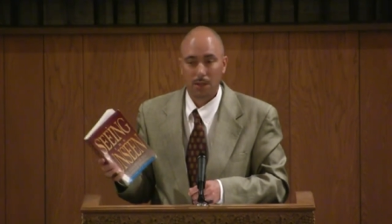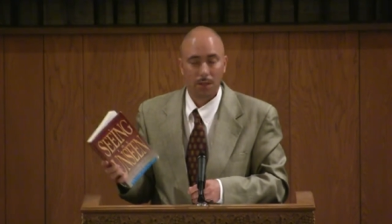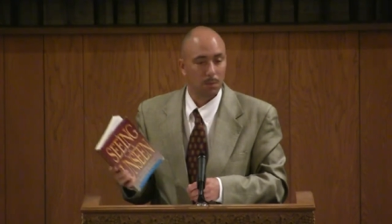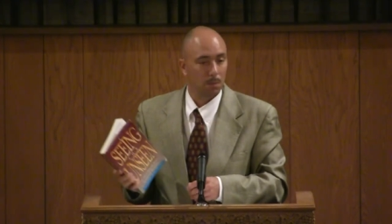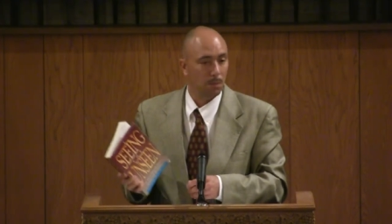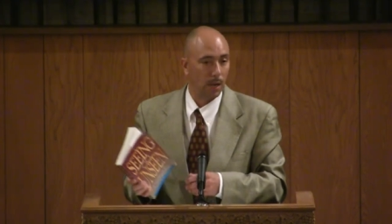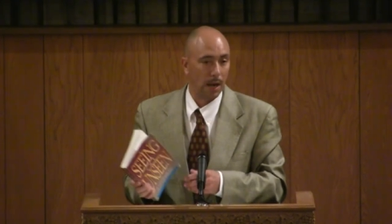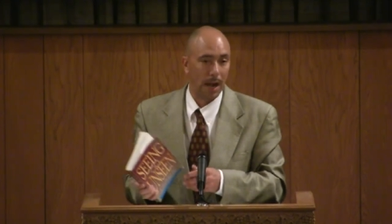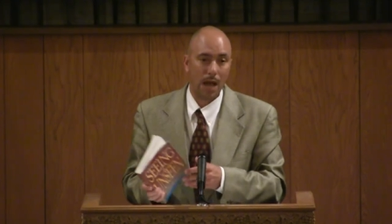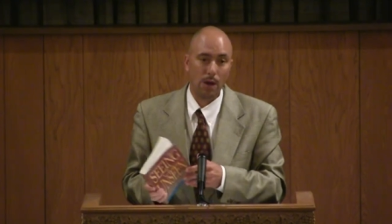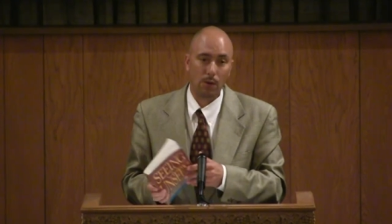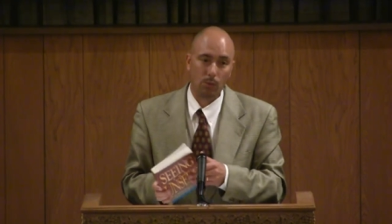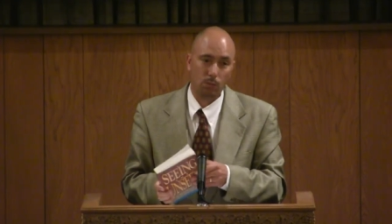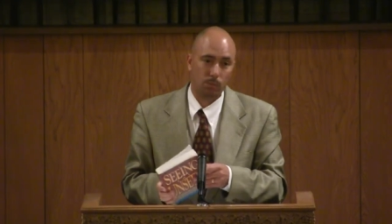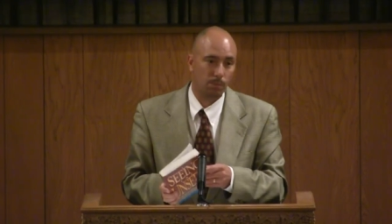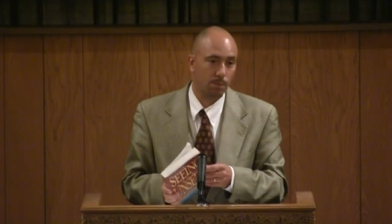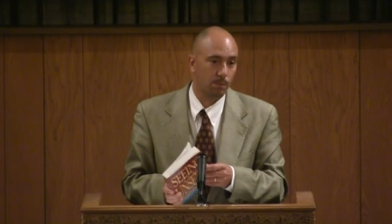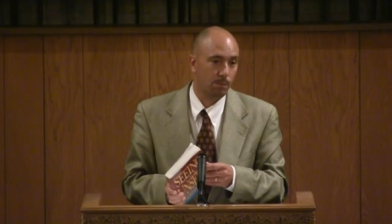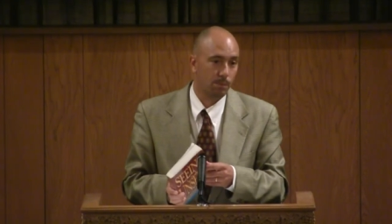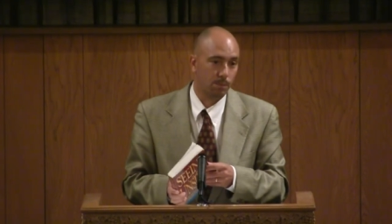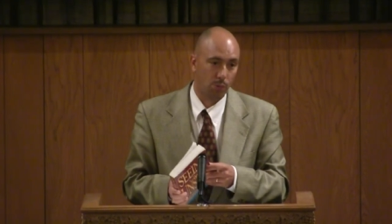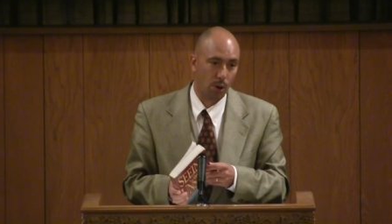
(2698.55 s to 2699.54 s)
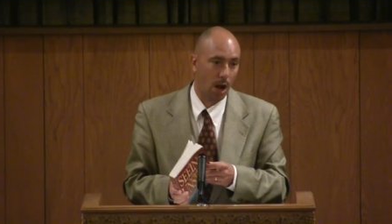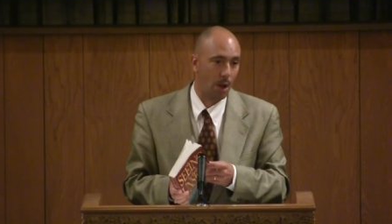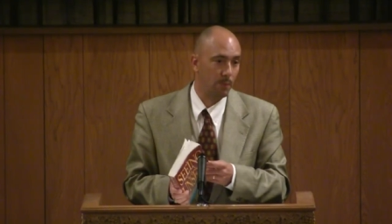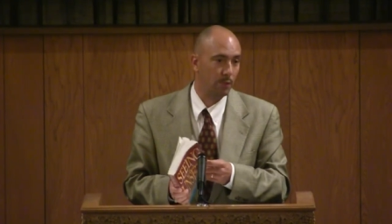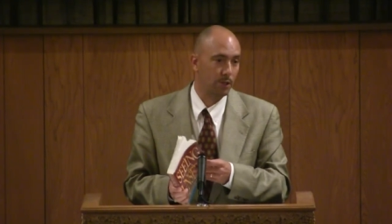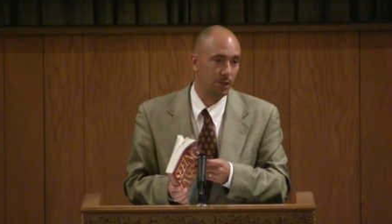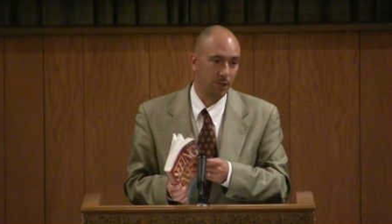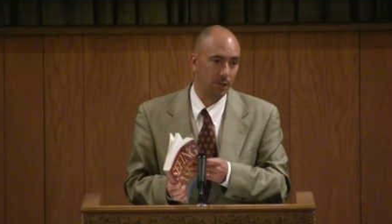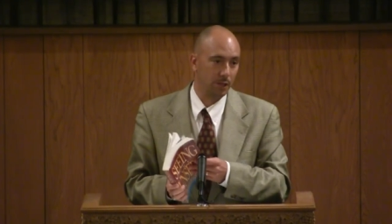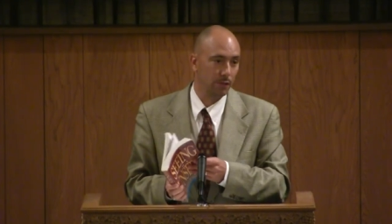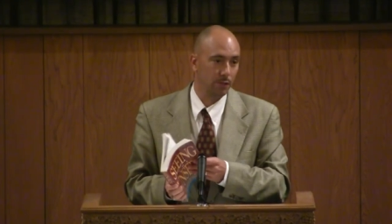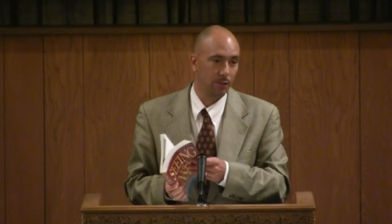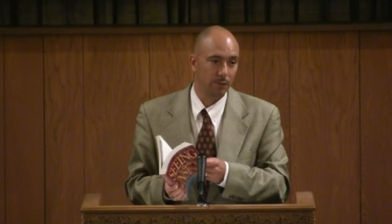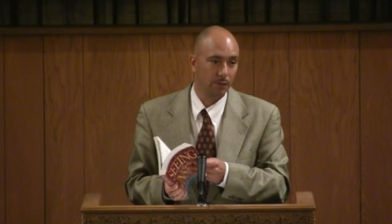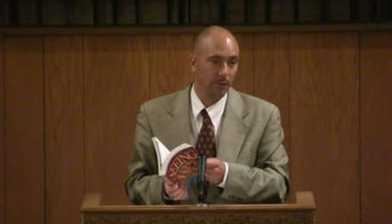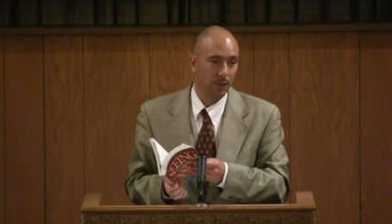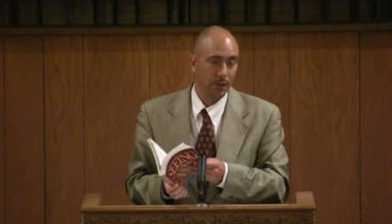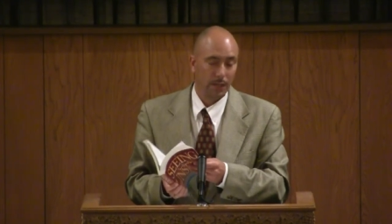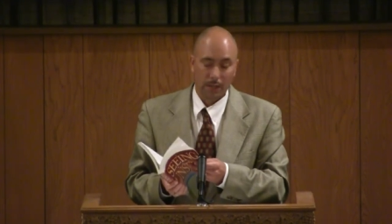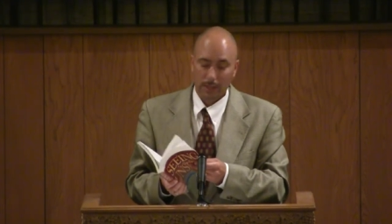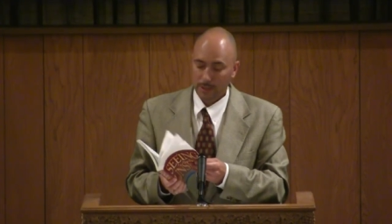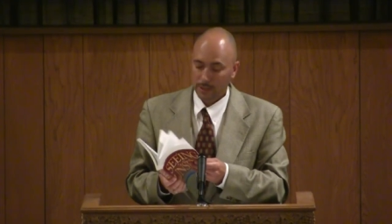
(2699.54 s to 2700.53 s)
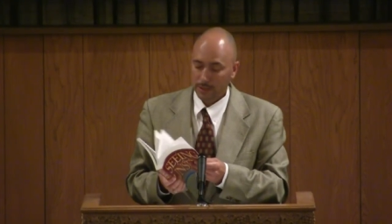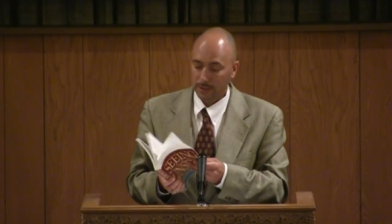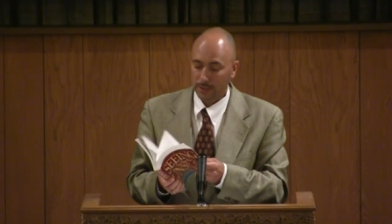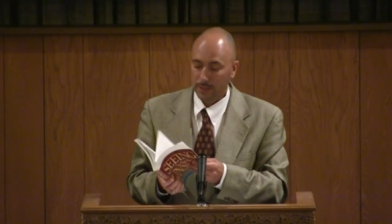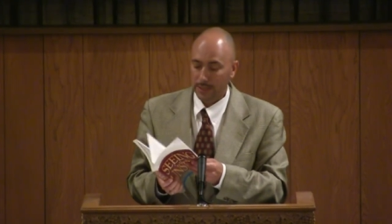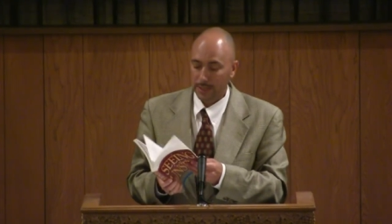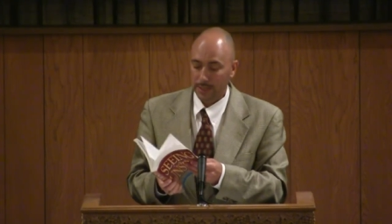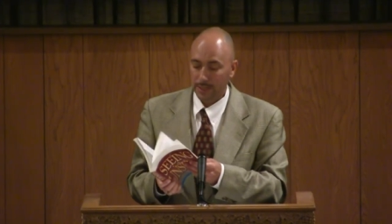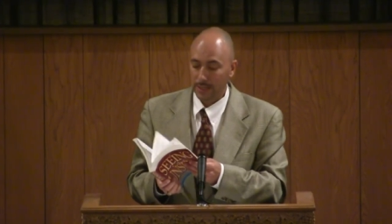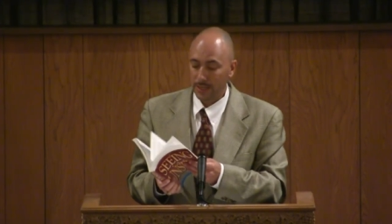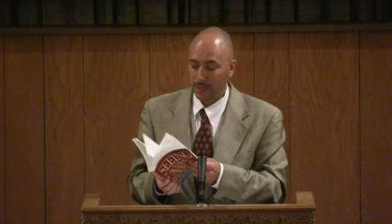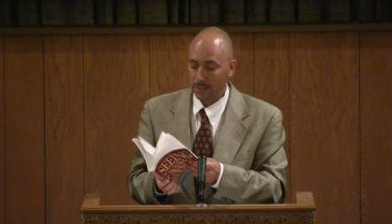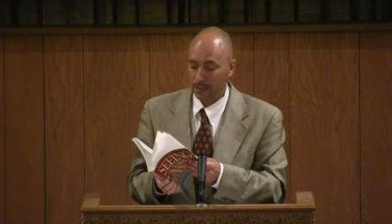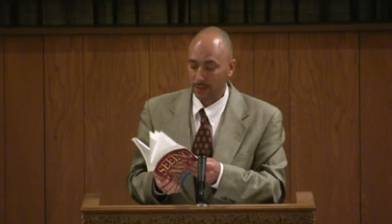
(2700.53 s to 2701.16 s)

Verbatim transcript: But I'll promise you that it is